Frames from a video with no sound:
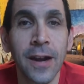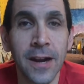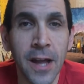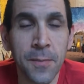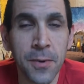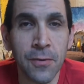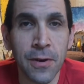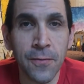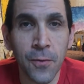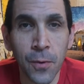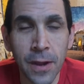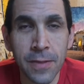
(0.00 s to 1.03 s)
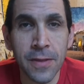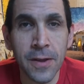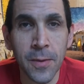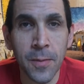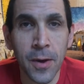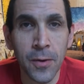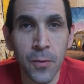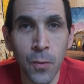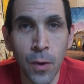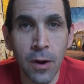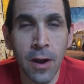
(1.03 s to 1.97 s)
not be grateful when I think about
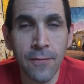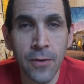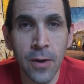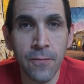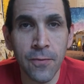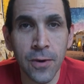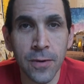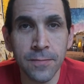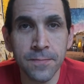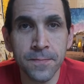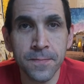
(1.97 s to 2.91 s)
where I've come from?